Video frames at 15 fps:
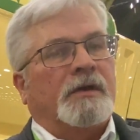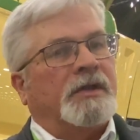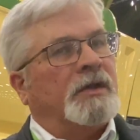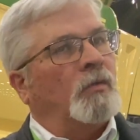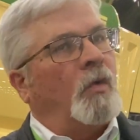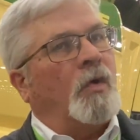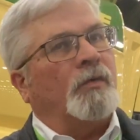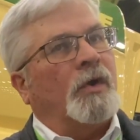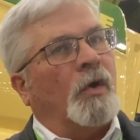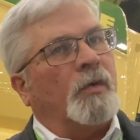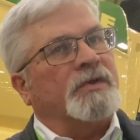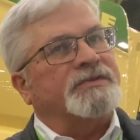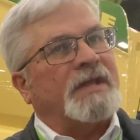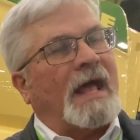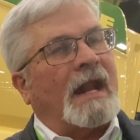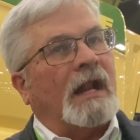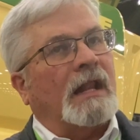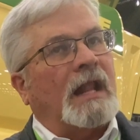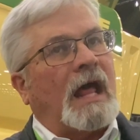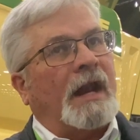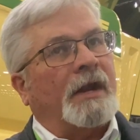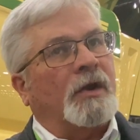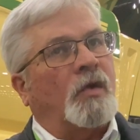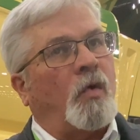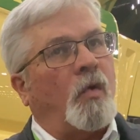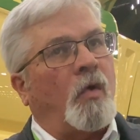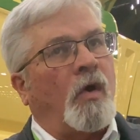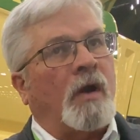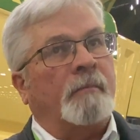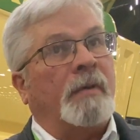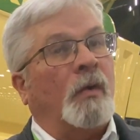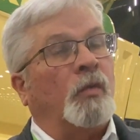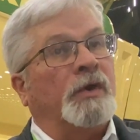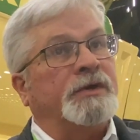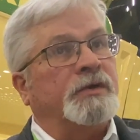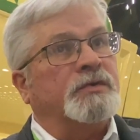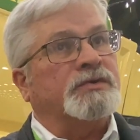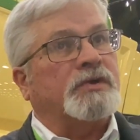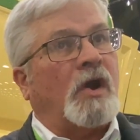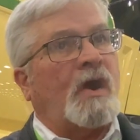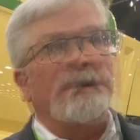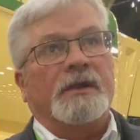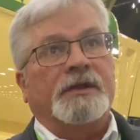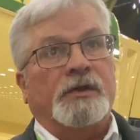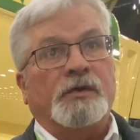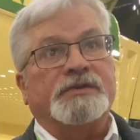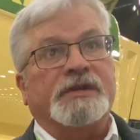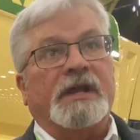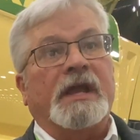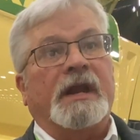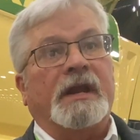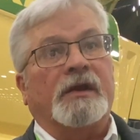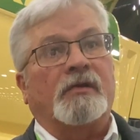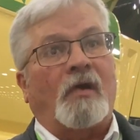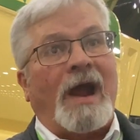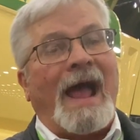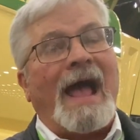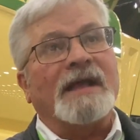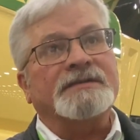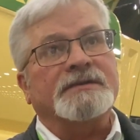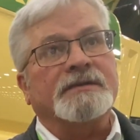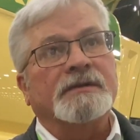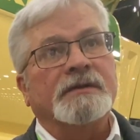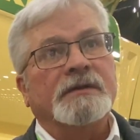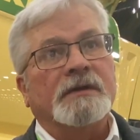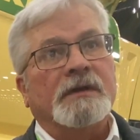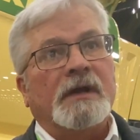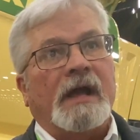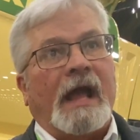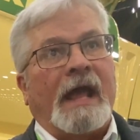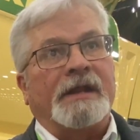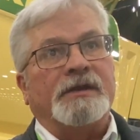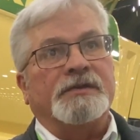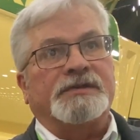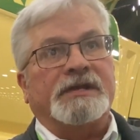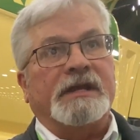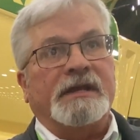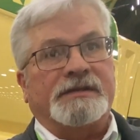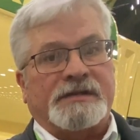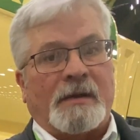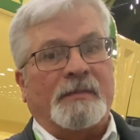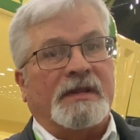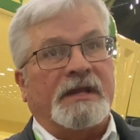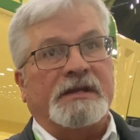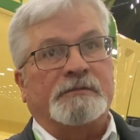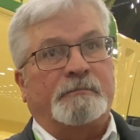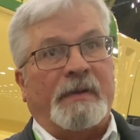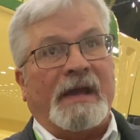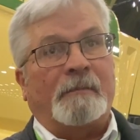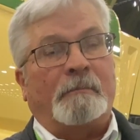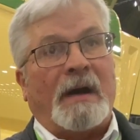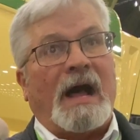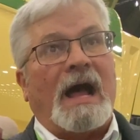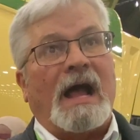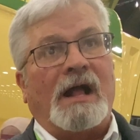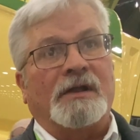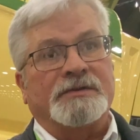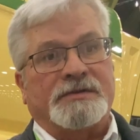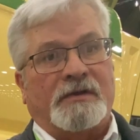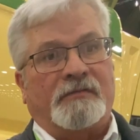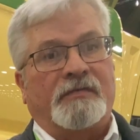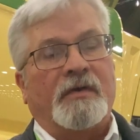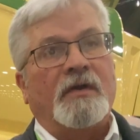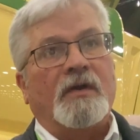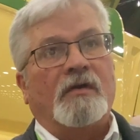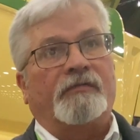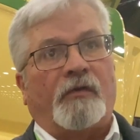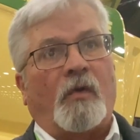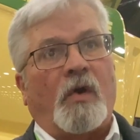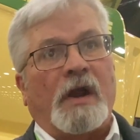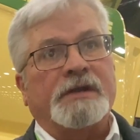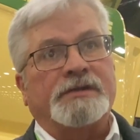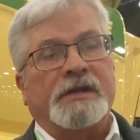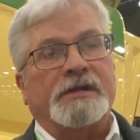You won't notice that a lot in corn, but when you start using it in grass and you see some of these big piles of forage